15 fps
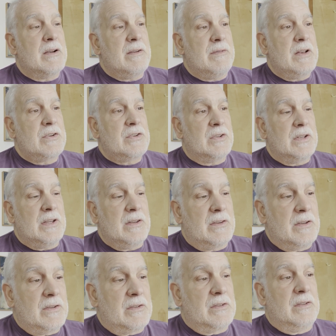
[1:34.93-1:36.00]
Eventually
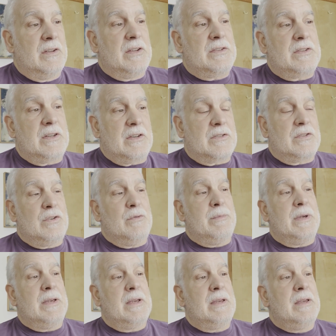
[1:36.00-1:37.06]
this list gets too
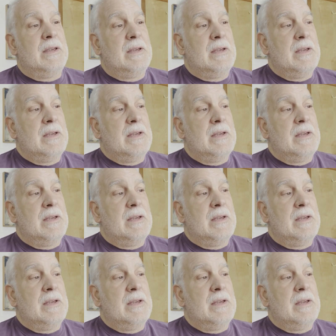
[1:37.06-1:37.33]
big.